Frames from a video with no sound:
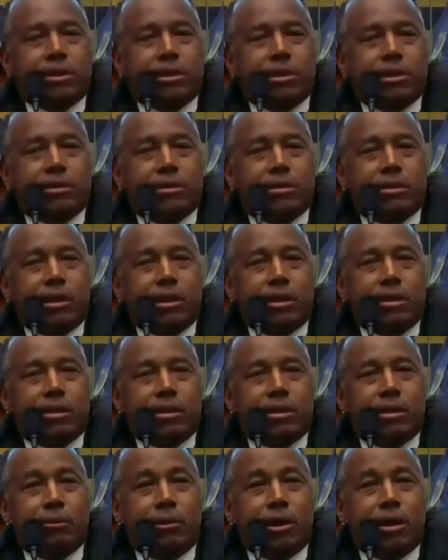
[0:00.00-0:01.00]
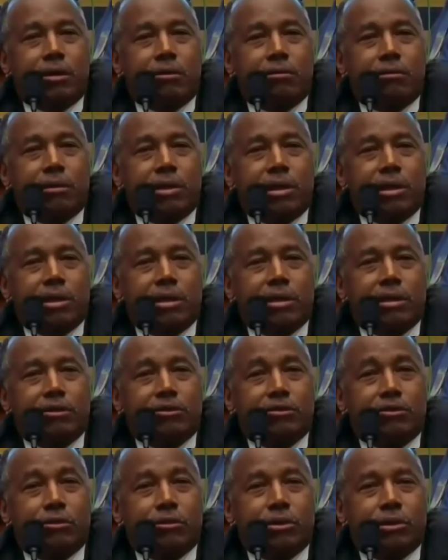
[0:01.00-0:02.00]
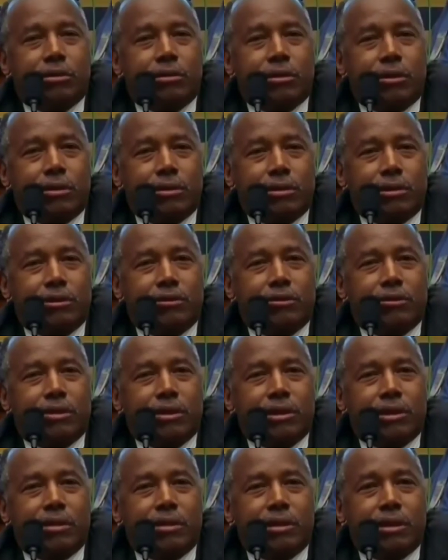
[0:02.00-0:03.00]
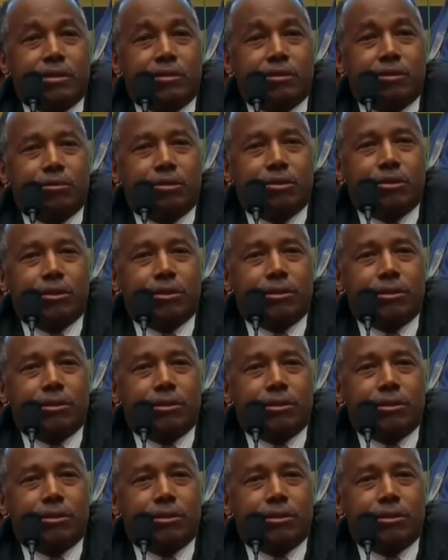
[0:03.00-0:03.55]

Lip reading: would say it's not the amount of money, it's the result that you get that's